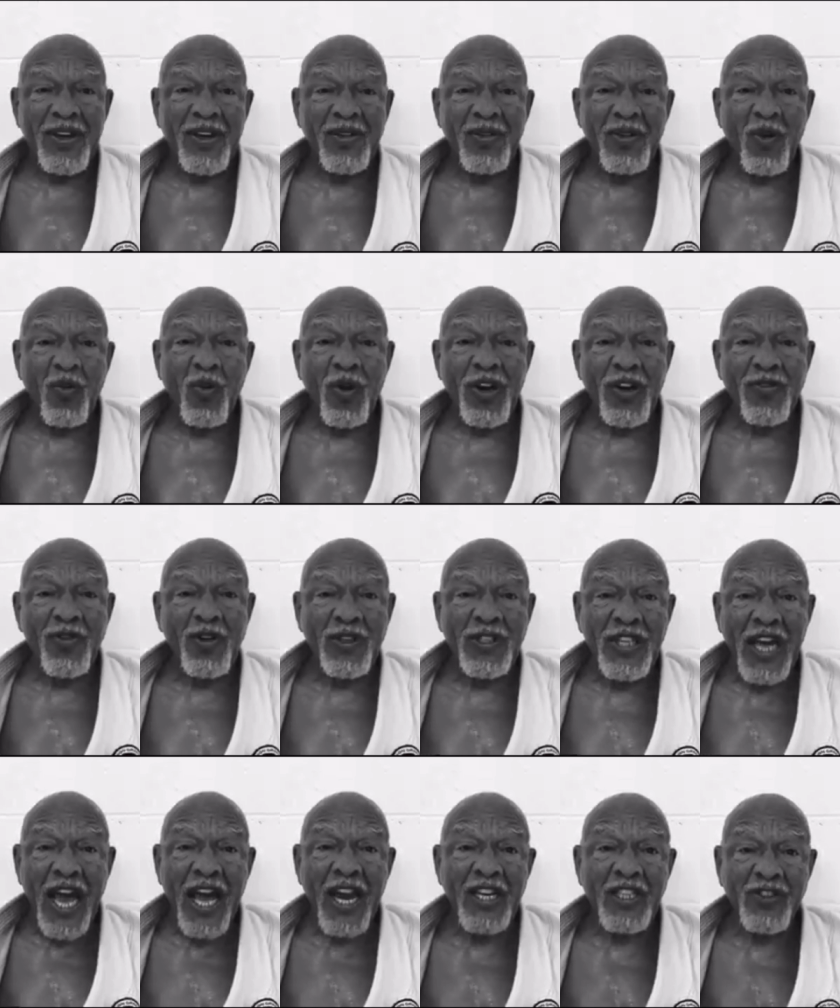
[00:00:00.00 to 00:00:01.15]
a, wonderful
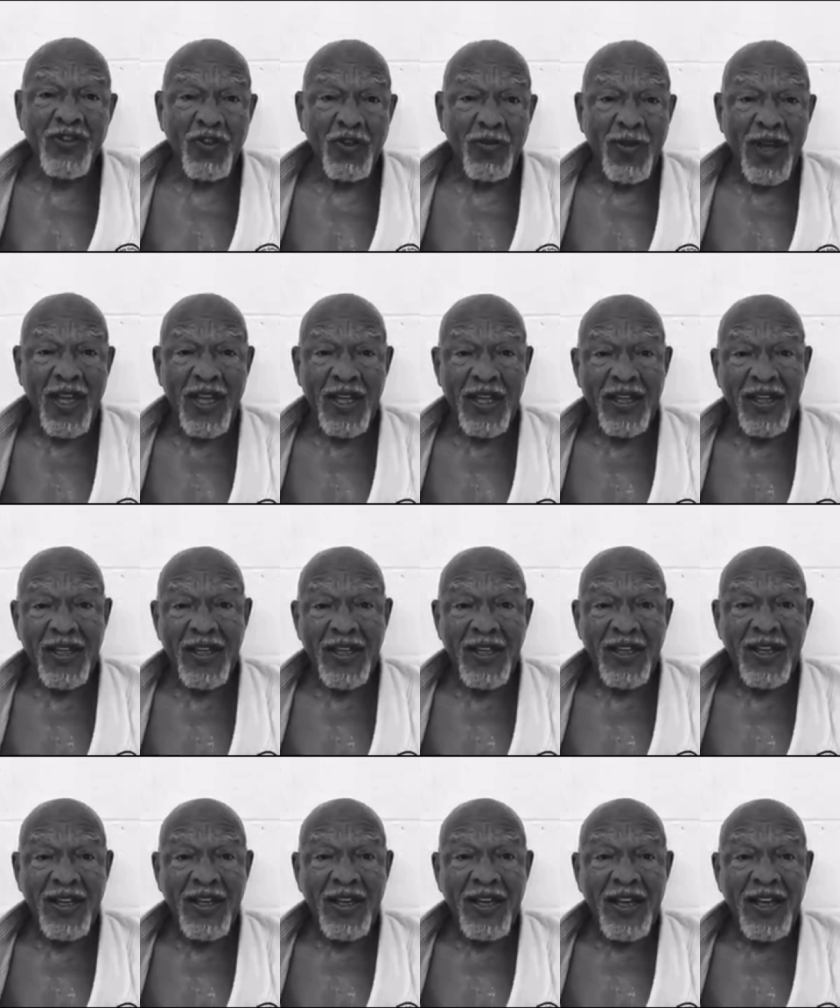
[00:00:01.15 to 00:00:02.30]
challenge for me.
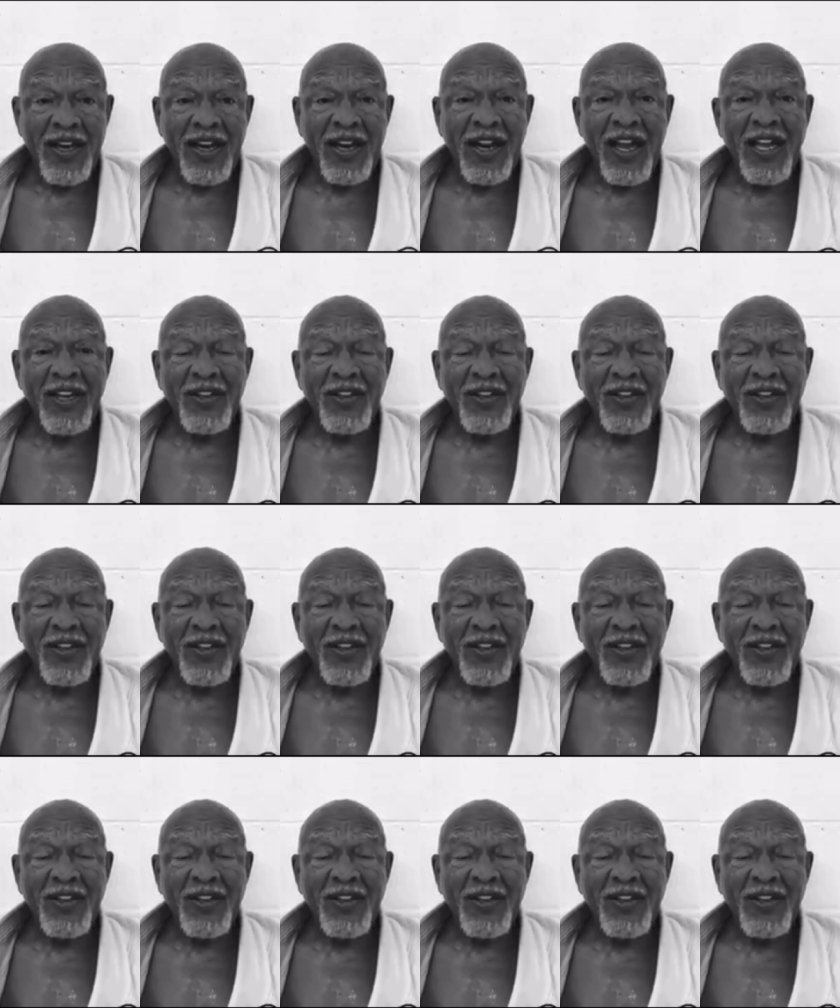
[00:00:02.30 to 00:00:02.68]
And at age